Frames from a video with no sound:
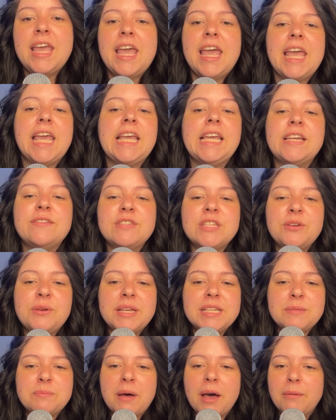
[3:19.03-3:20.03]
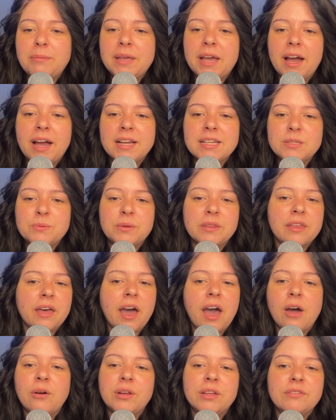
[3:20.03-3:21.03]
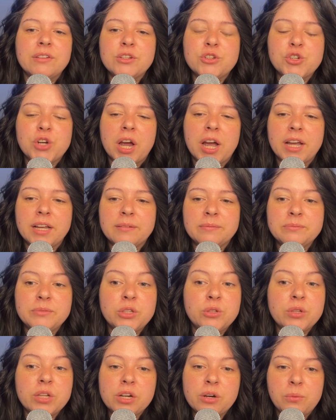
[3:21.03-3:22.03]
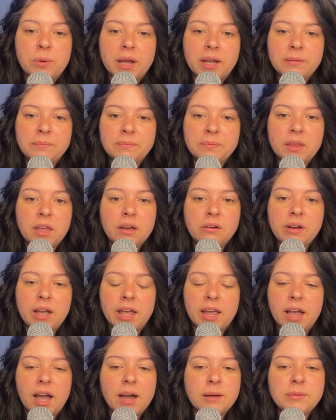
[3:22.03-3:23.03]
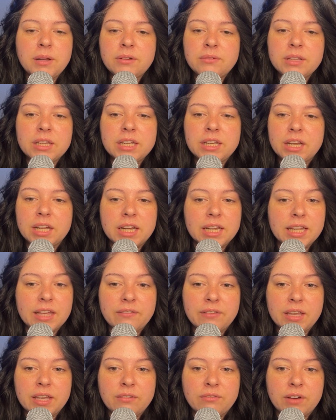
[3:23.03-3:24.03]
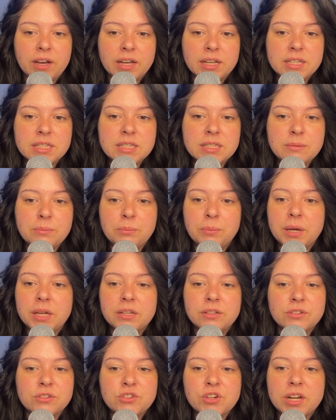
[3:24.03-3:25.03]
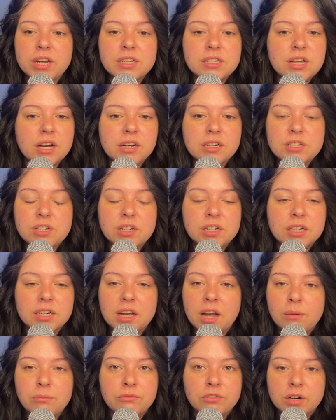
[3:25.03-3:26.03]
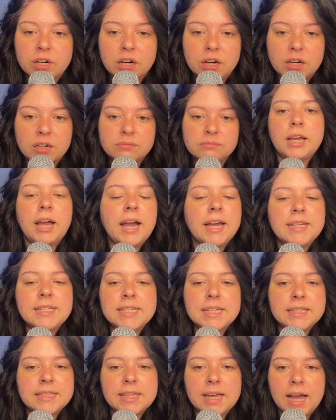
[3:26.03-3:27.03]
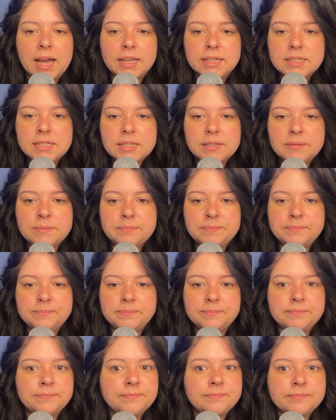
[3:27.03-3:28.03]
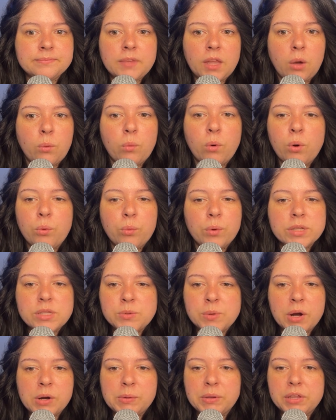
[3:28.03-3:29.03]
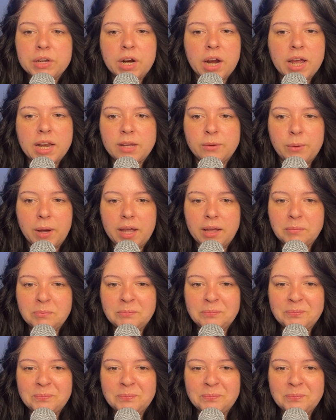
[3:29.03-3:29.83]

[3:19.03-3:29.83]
He gives you his puppy eyes without even trying. You look away. Okay, I'm not really good at giving advice, but try to talk to her and comfort her. I did that. Well, what's wrong with her anyway?